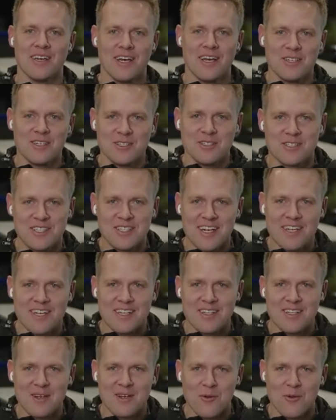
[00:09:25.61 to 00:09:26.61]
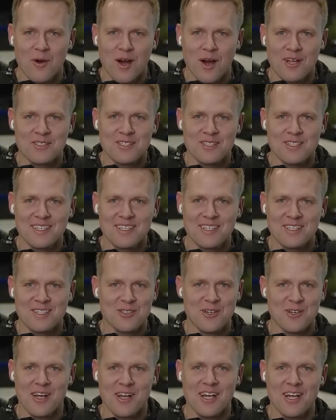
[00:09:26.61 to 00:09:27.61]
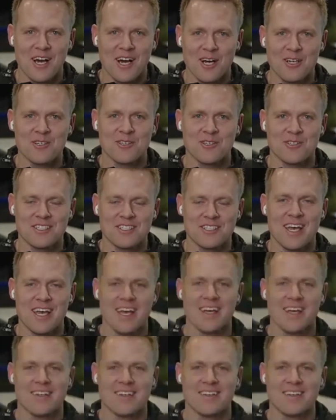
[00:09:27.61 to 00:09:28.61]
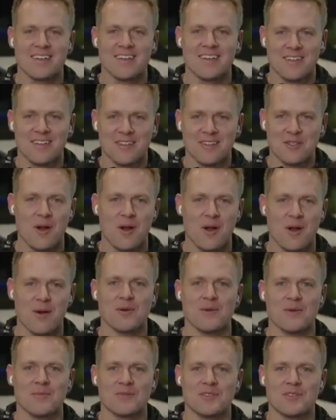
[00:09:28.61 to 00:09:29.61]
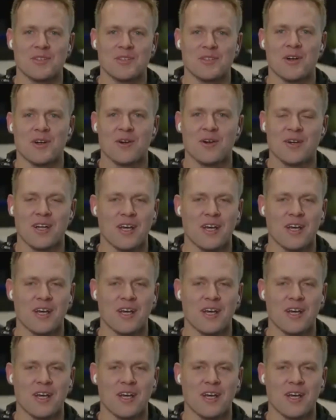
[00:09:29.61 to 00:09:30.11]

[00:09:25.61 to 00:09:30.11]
and just standing there watching and trying to understand the problems, you know.